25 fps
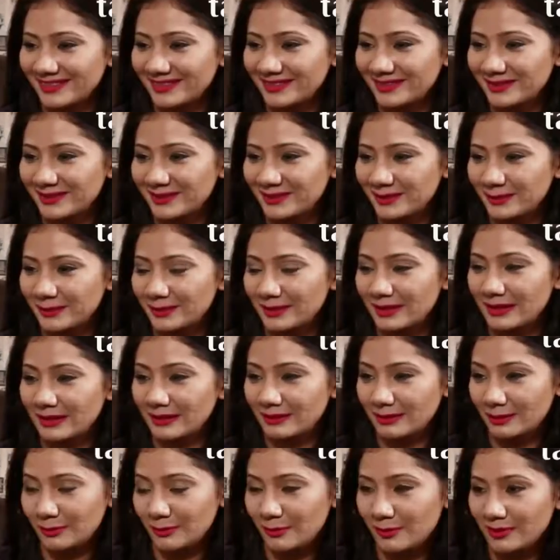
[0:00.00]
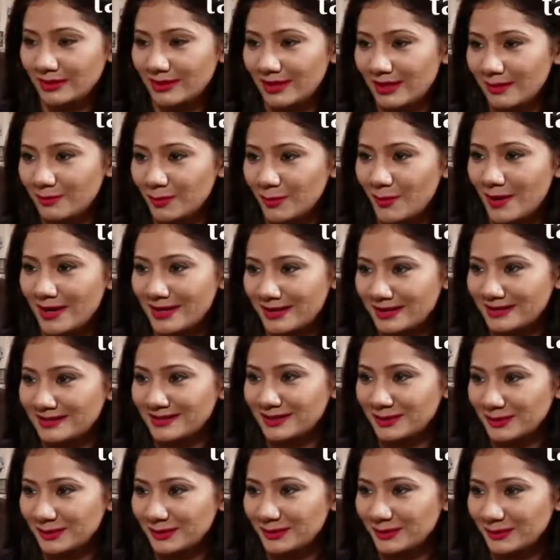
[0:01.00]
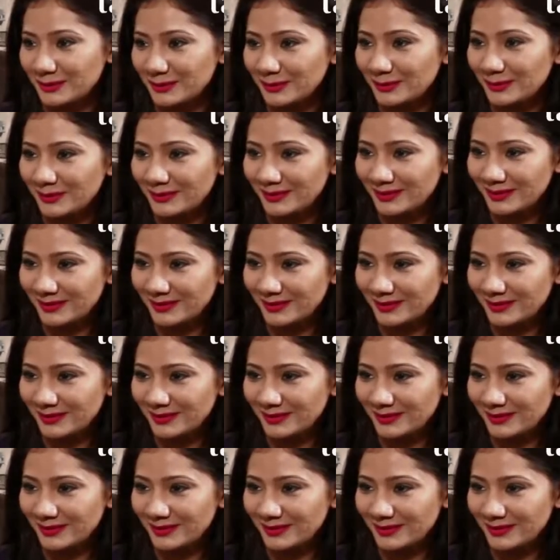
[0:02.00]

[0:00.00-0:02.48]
Yeah. So the role came quite easy to you. Very